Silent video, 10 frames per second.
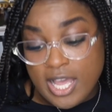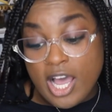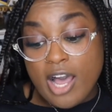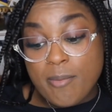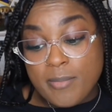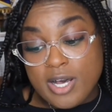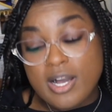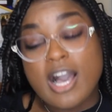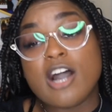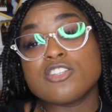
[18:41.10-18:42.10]
I
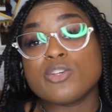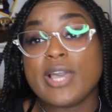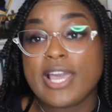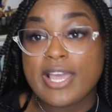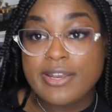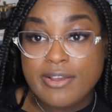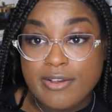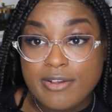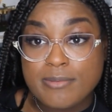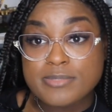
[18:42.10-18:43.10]
also had
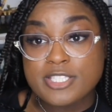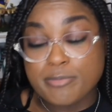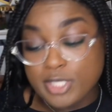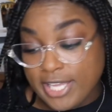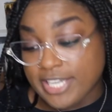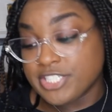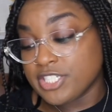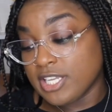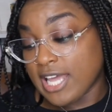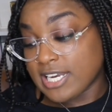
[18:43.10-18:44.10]

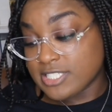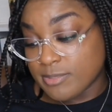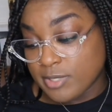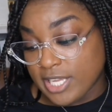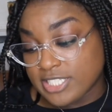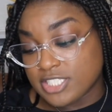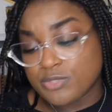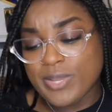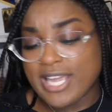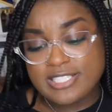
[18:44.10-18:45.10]
a lot of simulations.
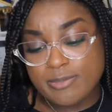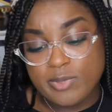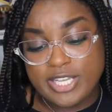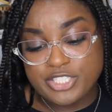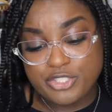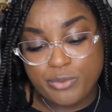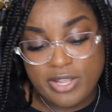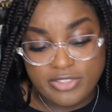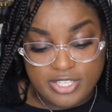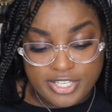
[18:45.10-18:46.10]
We had simulations
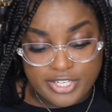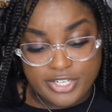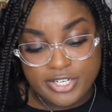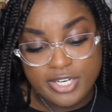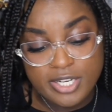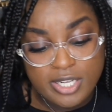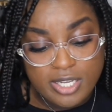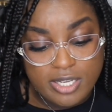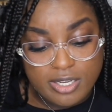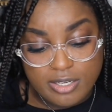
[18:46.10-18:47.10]
throughout the year,
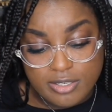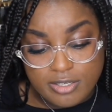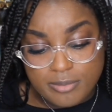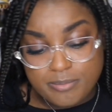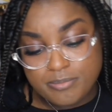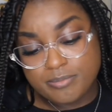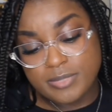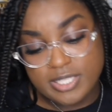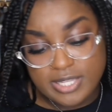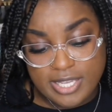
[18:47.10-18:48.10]
and
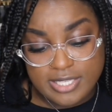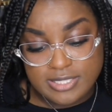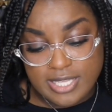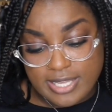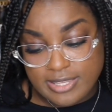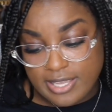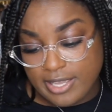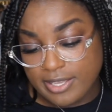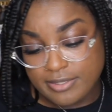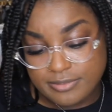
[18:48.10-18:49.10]
things like
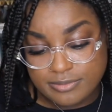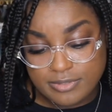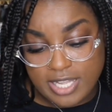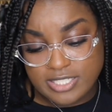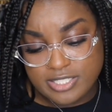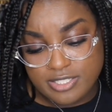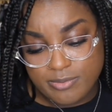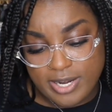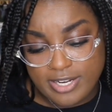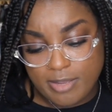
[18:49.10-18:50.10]
that. I just didn't
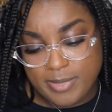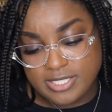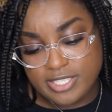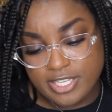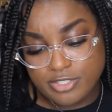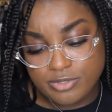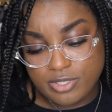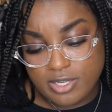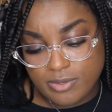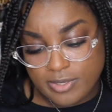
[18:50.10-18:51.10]
write down my schedule, so
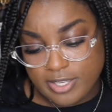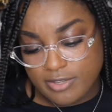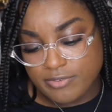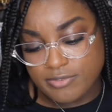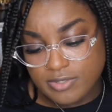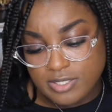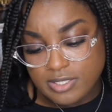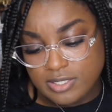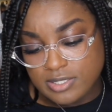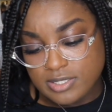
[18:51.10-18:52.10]
I don't
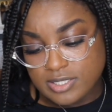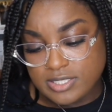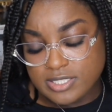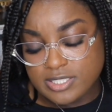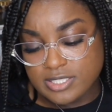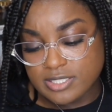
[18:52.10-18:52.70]
have this.